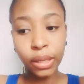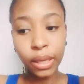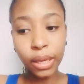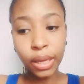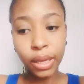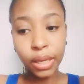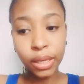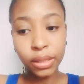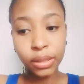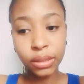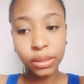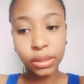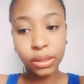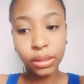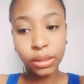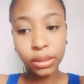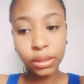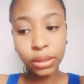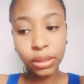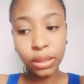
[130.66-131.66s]
And
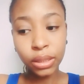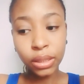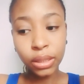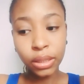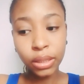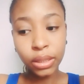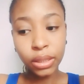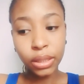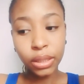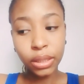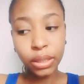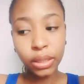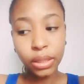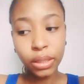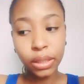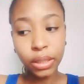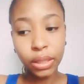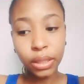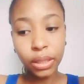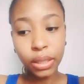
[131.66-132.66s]

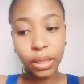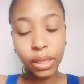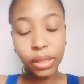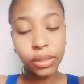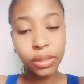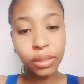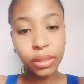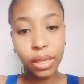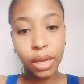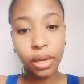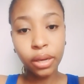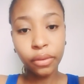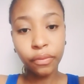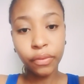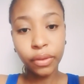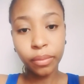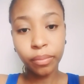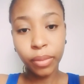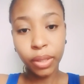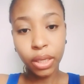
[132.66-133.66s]
instead of
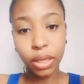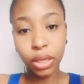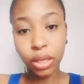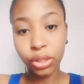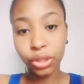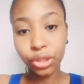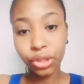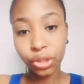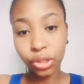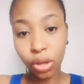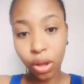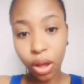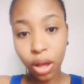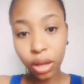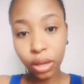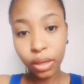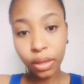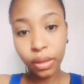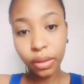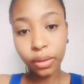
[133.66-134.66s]
it being a
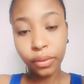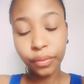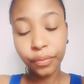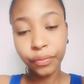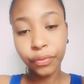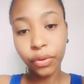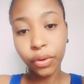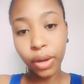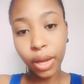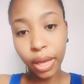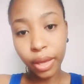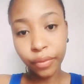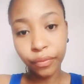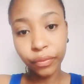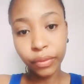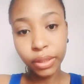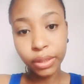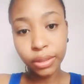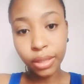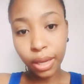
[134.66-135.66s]
shock for
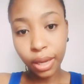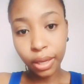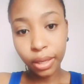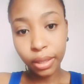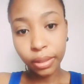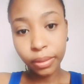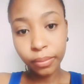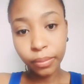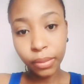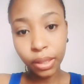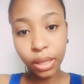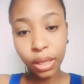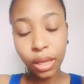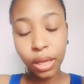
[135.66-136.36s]
every time,